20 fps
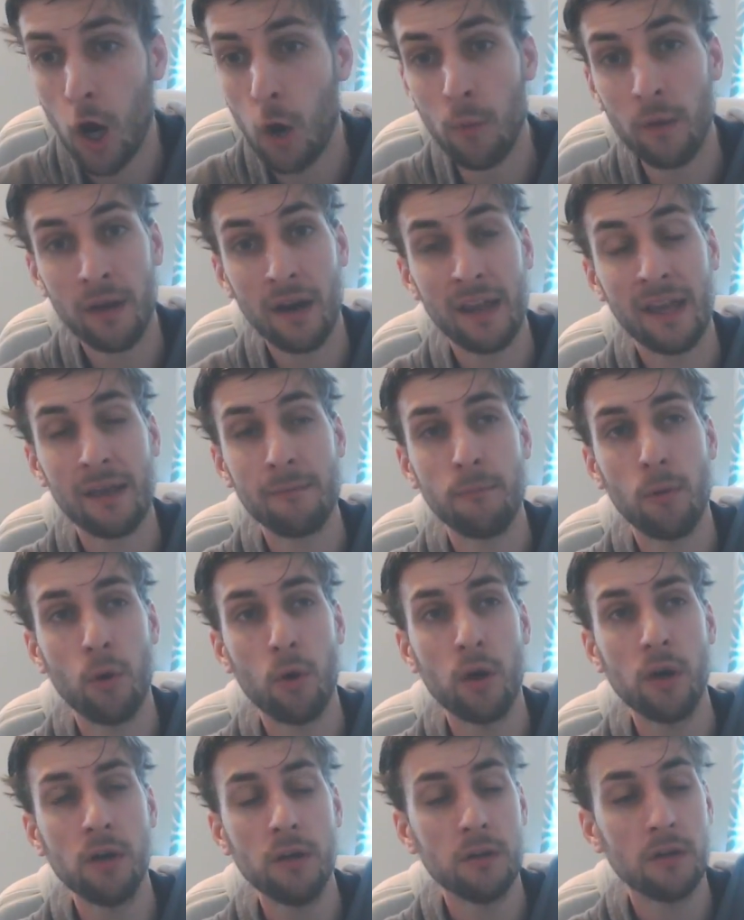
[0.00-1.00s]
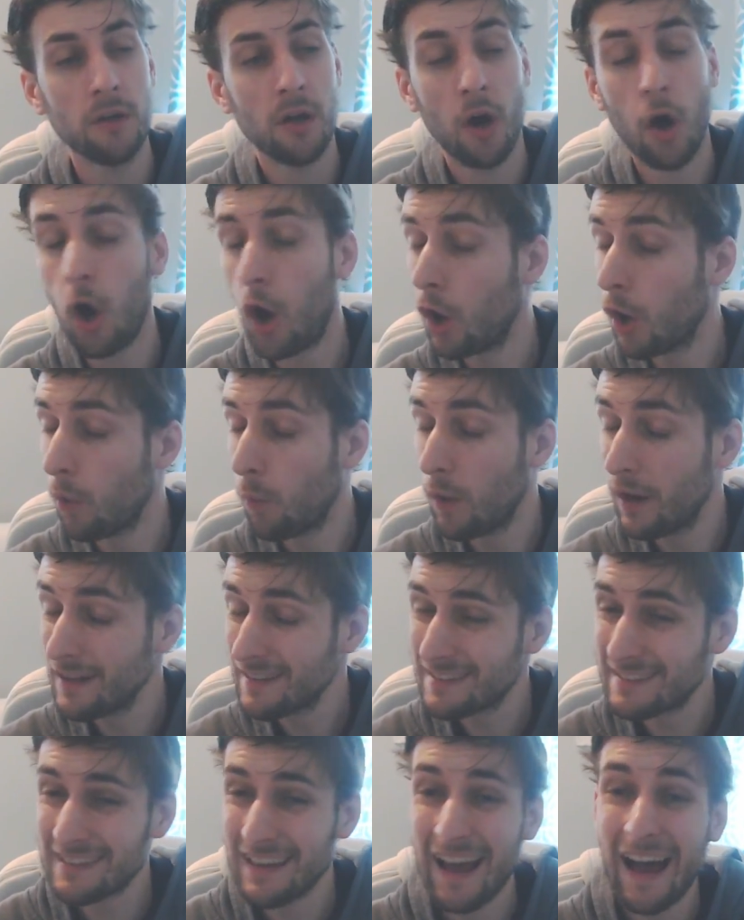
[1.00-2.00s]
Are we going to get more all at
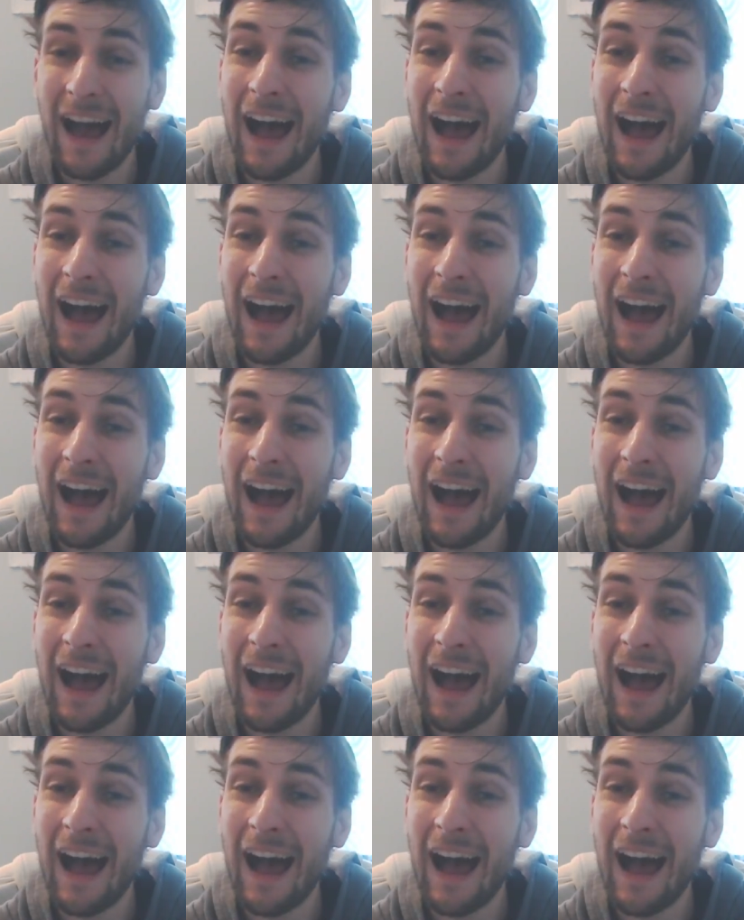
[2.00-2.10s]
once?